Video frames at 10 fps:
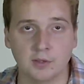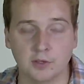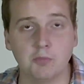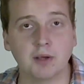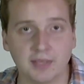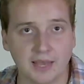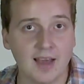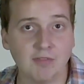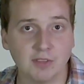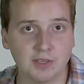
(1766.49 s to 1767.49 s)
you probably
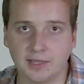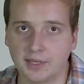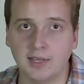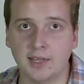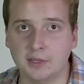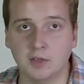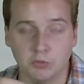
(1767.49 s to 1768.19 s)
have done that, and